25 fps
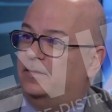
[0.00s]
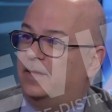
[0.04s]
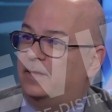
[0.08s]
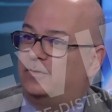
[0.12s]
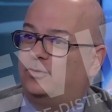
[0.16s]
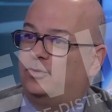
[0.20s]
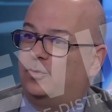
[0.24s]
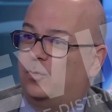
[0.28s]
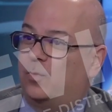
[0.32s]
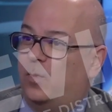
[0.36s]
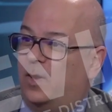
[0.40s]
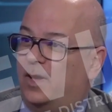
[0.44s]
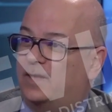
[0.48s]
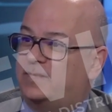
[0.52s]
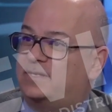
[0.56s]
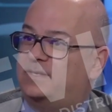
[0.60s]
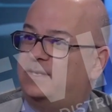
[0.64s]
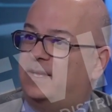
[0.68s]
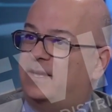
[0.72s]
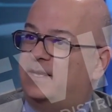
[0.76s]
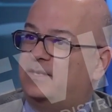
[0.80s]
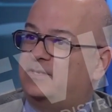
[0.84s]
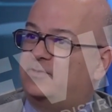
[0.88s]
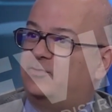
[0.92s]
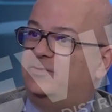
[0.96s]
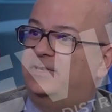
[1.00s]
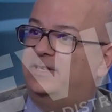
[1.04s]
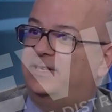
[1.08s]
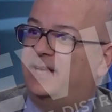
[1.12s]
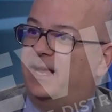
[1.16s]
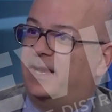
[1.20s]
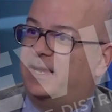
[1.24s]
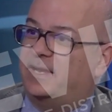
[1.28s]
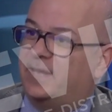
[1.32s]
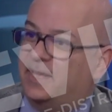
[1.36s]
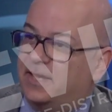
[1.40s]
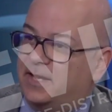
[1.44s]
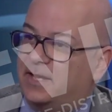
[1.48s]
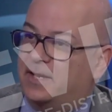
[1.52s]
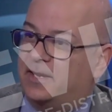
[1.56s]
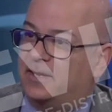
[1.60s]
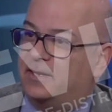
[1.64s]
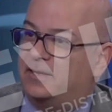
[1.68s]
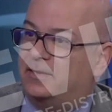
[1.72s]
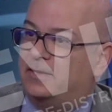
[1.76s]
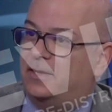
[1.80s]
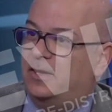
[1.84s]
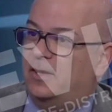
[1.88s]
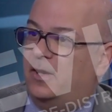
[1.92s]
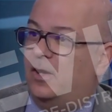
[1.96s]
that the West has
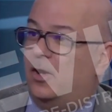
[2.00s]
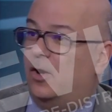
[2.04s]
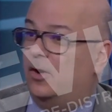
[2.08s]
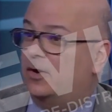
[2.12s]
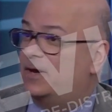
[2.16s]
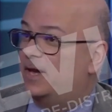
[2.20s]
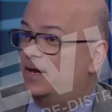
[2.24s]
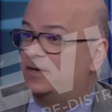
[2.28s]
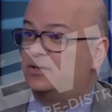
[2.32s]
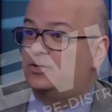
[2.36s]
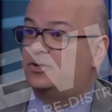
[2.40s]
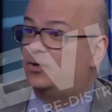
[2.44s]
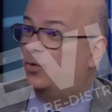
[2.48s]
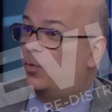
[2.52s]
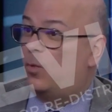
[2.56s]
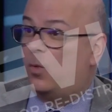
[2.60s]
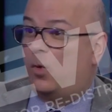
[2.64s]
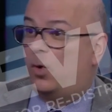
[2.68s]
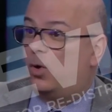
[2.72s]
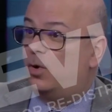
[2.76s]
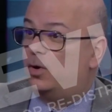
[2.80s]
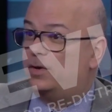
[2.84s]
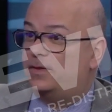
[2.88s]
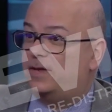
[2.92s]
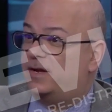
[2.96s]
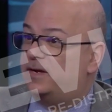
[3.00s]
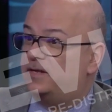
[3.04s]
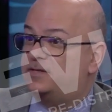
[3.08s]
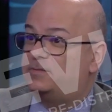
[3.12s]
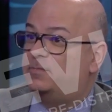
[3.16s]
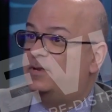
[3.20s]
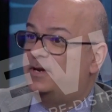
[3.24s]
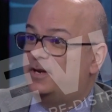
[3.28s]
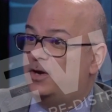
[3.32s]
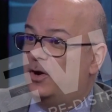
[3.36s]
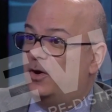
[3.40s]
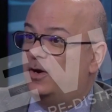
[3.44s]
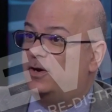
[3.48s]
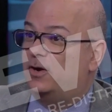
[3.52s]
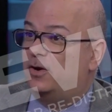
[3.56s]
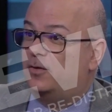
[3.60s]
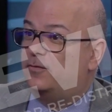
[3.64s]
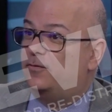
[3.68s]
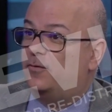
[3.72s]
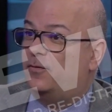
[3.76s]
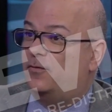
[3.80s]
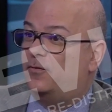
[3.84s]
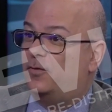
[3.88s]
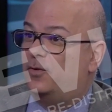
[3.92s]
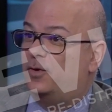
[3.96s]
retaliated against a war that has been going
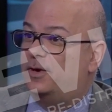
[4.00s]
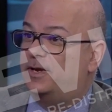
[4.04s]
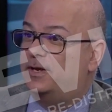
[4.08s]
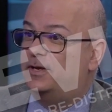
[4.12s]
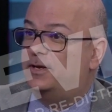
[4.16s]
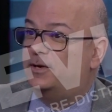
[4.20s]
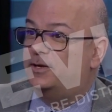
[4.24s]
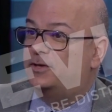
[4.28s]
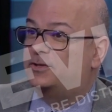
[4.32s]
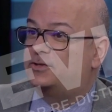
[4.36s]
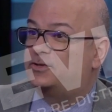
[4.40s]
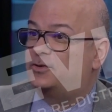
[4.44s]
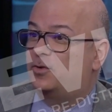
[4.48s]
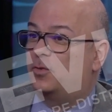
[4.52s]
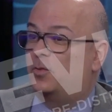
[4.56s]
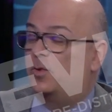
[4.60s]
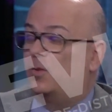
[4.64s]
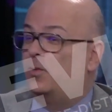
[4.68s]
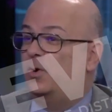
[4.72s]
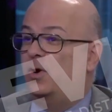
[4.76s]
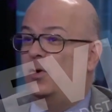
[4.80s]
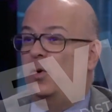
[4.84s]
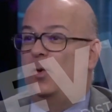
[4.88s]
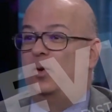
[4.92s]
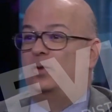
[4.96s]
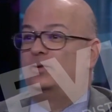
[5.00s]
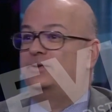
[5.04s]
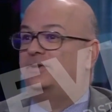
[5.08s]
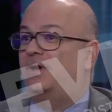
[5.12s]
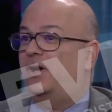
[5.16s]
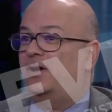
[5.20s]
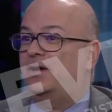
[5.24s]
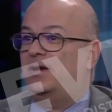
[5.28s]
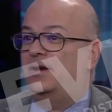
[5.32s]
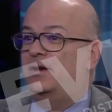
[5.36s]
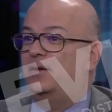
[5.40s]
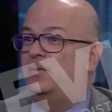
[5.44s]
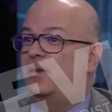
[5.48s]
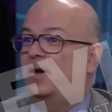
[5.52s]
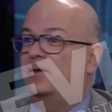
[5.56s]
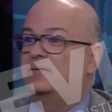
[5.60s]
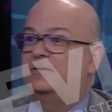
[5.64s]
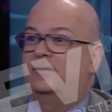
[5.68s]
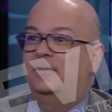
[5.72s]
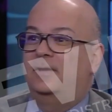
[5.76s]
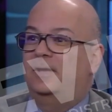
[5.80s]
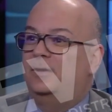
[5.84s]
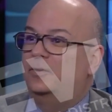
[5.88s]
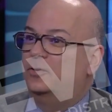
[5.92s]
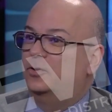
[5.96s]
on for 40 years. So we were all talking
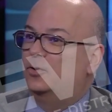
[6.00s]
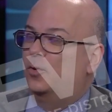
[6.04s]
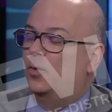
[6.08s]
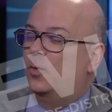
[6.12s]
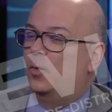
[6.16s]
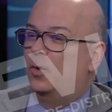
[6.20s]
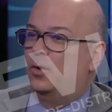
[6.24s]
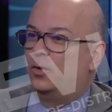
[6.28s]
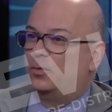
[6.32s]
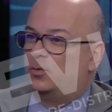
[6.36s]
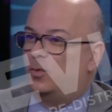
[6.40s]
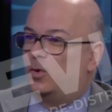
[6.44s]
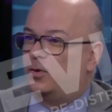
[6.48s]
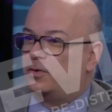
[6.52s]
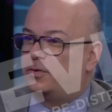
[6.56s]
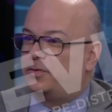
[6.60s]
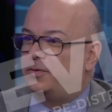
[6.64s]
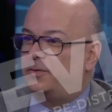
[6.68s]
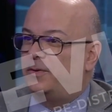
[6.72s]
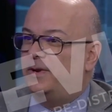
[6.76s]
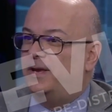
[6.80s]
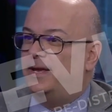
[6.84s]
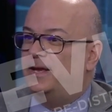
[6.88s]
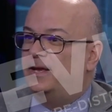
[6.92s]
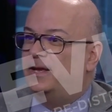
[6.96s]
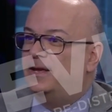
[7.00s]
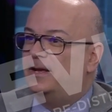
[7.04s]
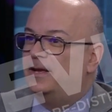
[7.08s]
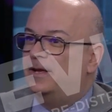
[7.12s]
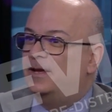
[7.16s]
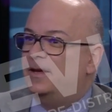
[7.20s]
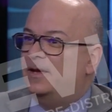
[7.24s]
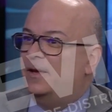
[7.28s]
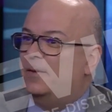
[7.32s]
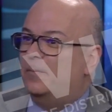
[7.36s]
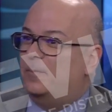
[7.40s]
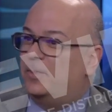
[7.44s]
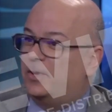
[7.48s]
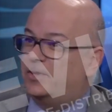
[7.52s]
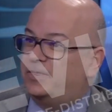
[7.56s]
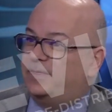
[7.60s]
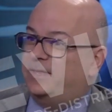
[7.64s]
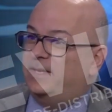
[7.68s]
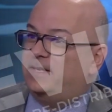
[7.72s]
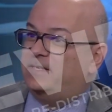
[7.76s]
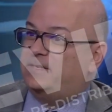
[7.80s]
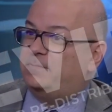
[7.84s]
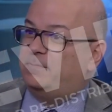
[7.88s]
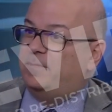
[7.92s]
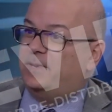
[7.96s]
about, you know, World War III. But
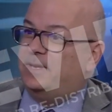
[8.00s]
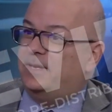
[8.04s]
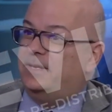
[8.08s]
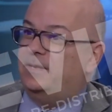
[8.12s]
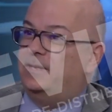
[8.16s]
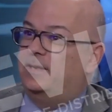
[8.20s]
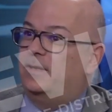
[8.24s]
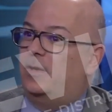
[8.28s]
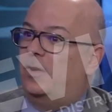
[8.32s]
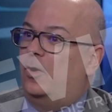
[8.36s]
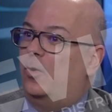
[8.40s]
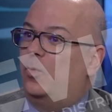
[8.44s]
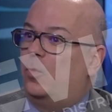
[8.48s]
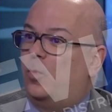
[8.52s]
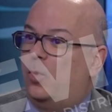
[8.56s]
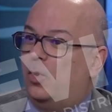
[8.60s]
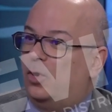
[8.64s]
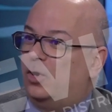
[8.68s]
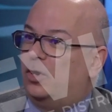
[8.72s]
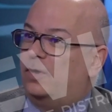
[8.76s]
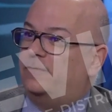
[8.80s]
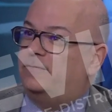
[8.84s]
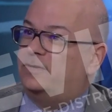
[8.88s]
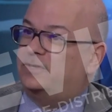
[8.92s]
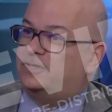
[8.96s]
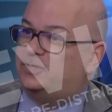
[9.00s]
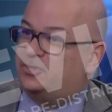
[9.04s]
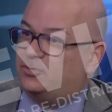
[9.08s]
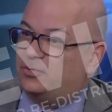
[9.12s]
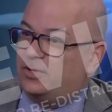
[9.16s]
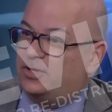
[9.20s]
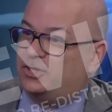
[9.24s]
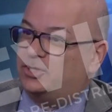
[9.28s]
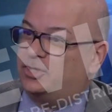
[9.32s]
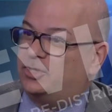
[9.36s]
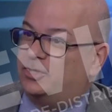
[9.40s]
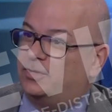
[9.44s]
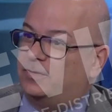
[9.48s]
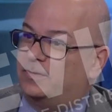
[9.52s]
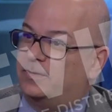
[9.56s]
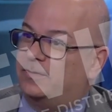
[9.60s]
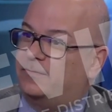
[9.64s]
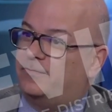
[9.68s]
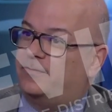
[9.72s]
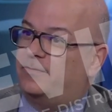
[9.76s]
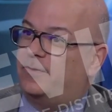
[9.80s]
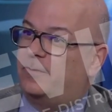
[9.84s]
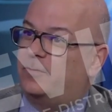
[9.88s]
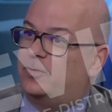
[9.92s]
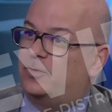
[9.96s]
there's been a war of
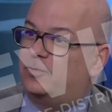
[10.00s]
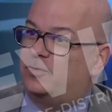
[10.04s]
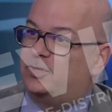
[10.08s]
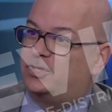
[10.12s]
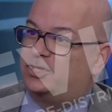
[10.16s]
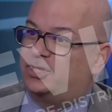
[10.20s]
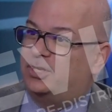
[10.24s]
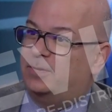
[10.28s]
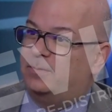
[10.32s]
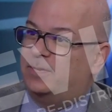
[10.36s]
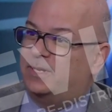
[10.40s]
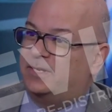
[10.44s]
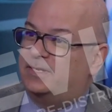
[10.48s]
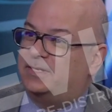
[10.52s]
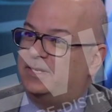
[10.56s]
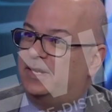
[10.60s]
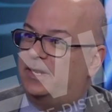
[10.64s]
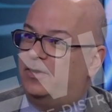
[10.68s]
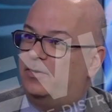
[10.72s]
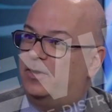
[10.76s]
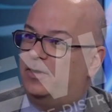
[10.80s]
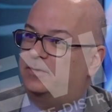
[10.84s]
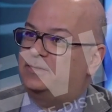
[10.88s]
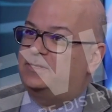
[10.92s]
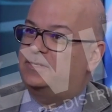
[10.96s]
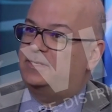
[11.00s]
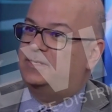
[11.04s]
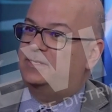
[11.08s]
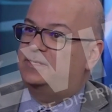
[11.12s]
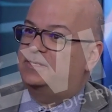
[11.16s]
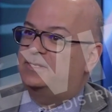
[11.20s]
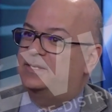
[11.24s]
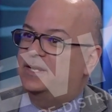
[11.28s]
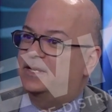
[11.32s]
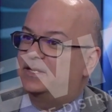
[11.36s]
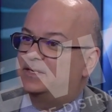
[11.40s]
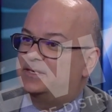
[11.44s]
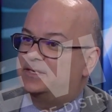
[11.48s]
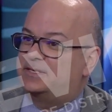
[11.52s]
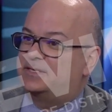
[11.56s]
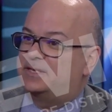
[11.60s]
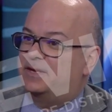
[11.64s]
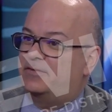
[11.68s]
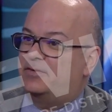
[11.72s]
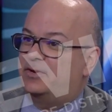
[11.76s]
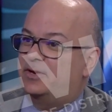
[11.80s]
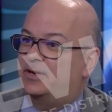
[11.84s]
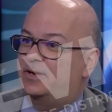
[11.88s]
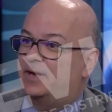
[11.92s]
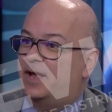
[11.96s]
attrition from the regime in Tehran since
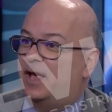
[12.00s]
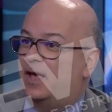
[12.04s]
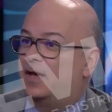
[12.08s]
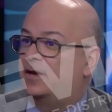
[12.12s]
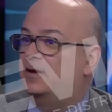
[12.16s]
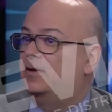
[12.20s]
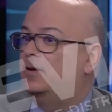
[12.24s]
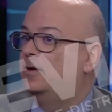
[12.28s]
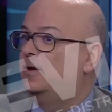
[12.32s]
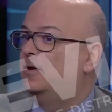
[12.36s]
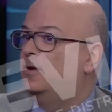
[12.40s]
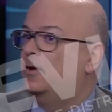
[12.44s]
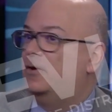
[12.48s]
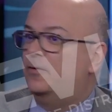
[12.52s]
1979